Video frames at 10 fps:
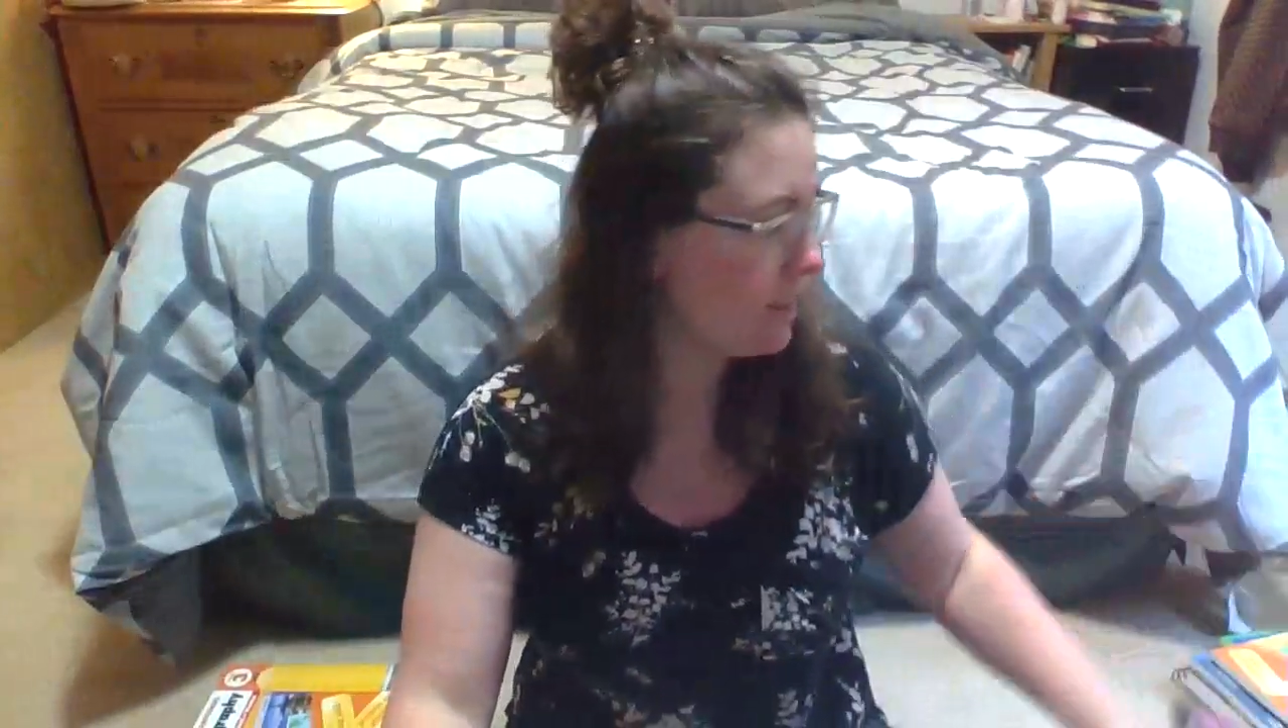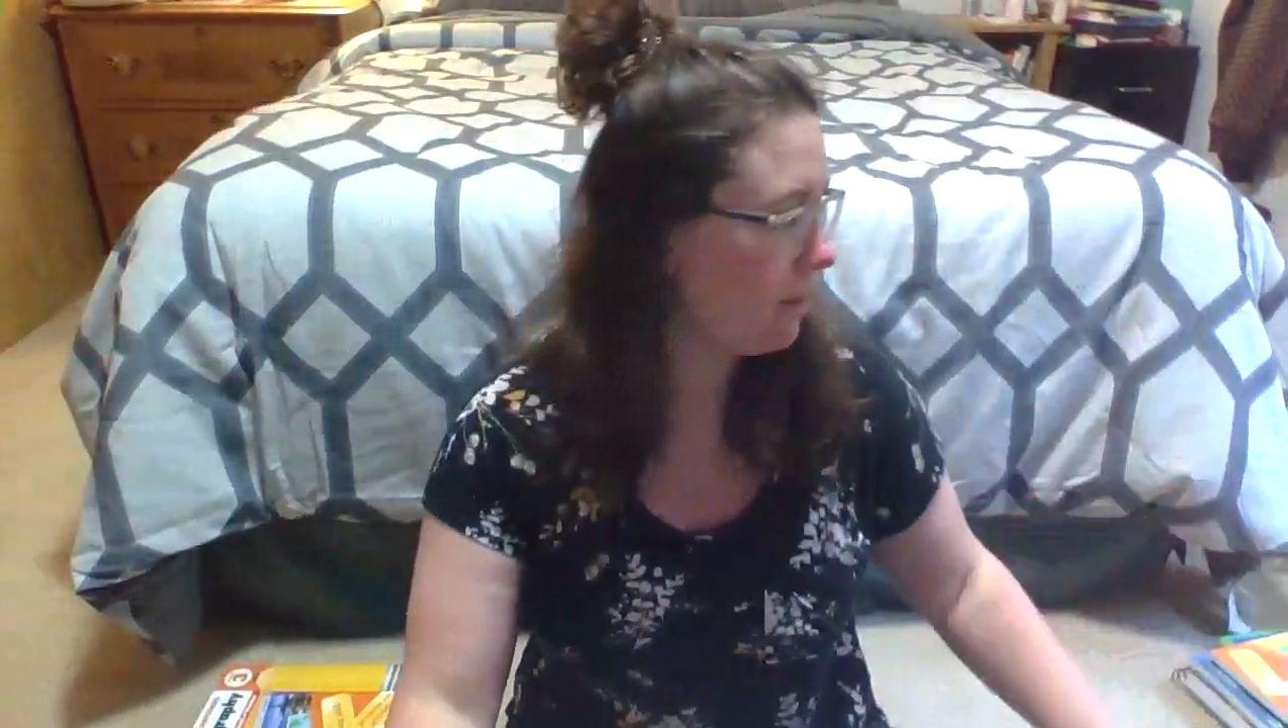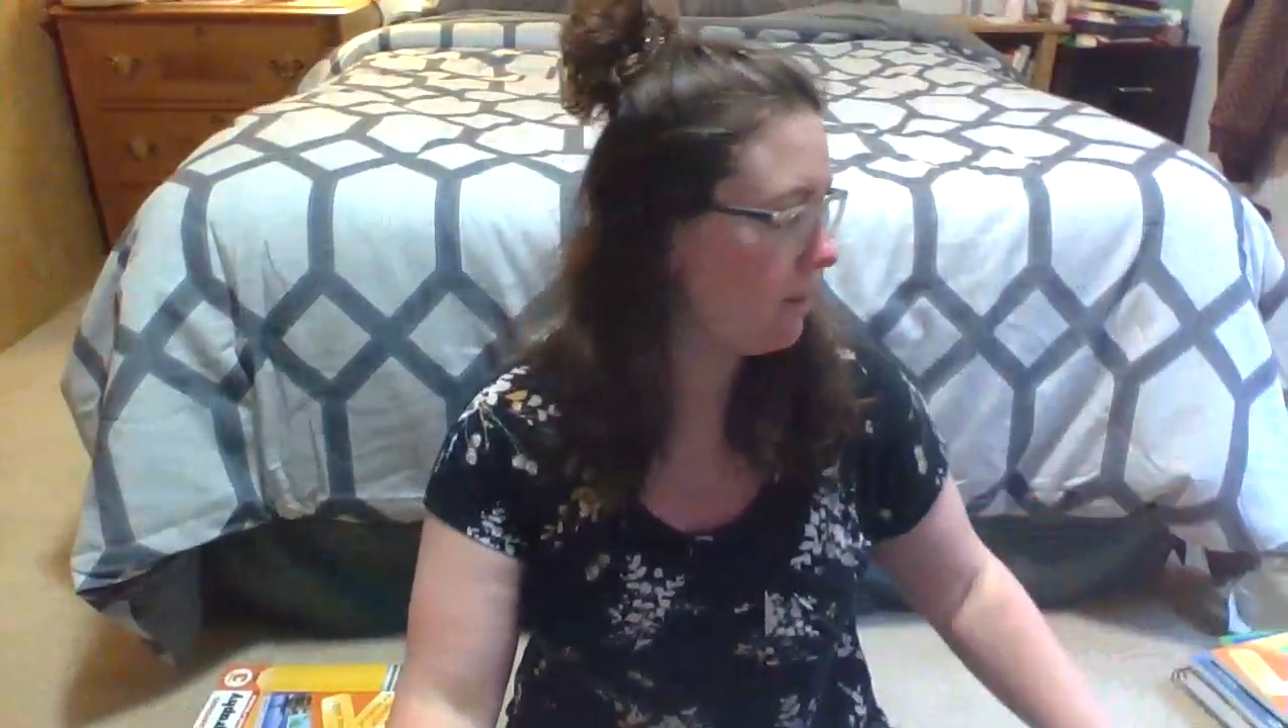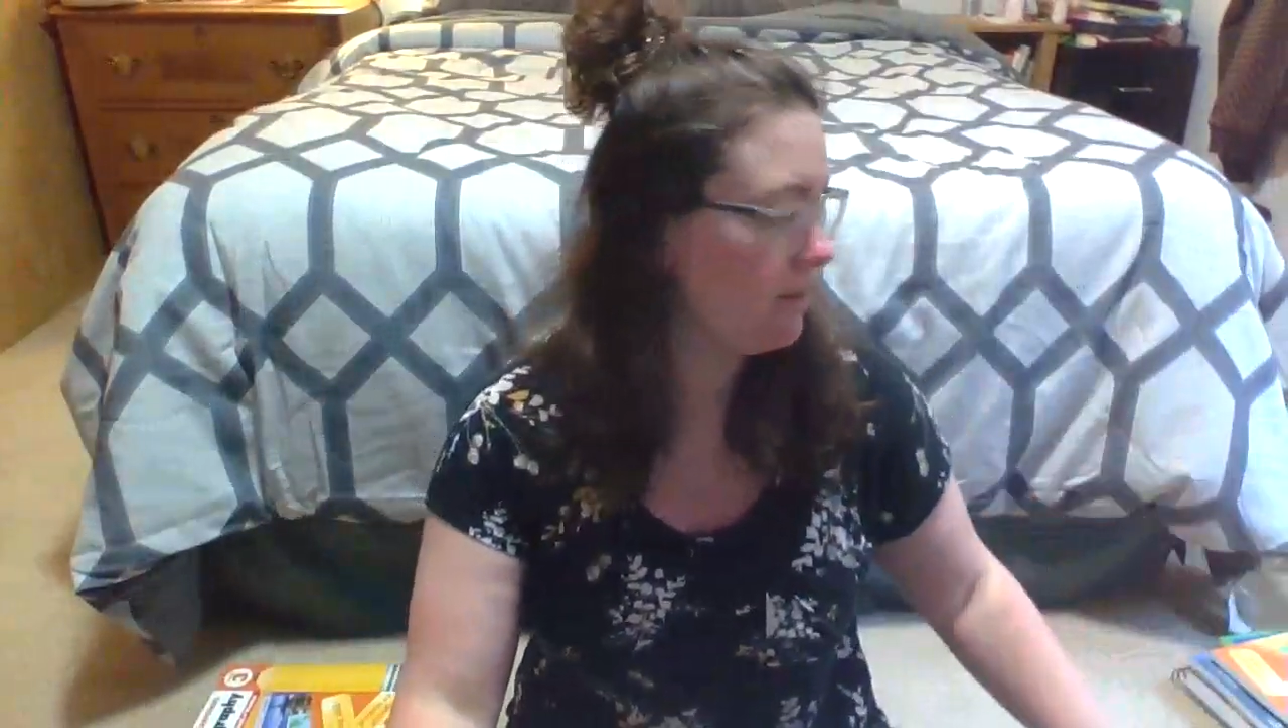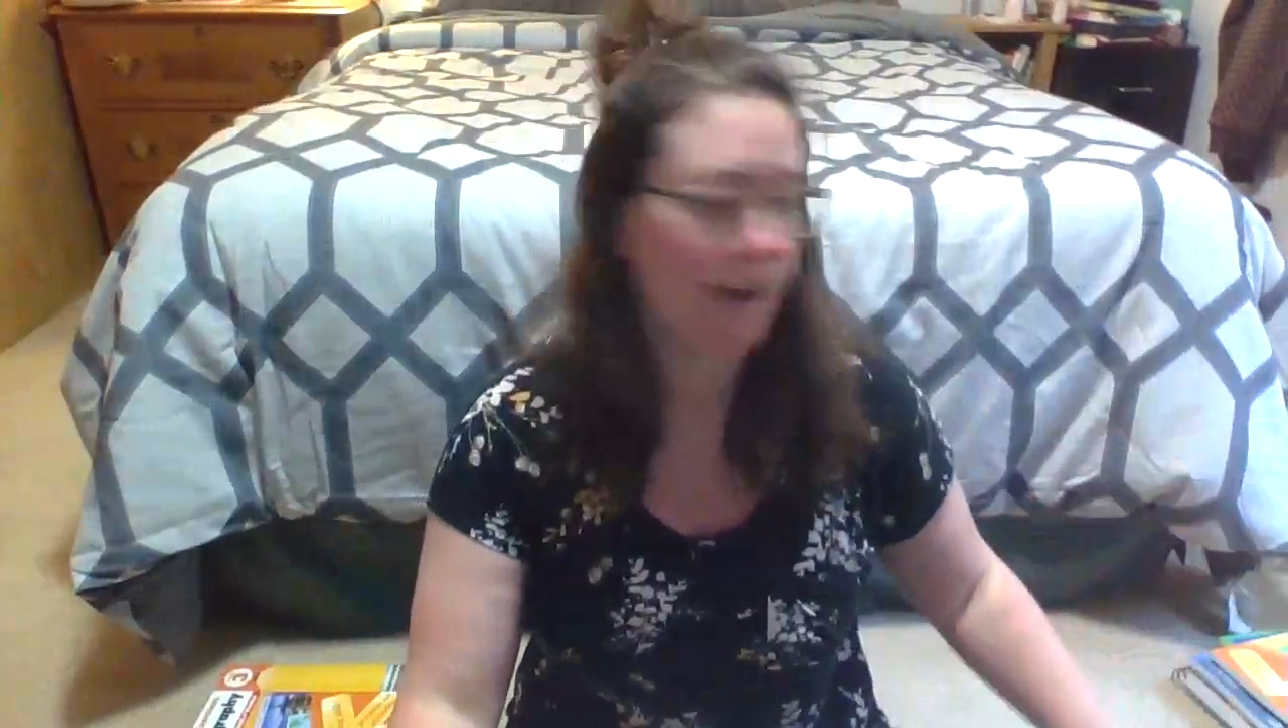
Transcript: about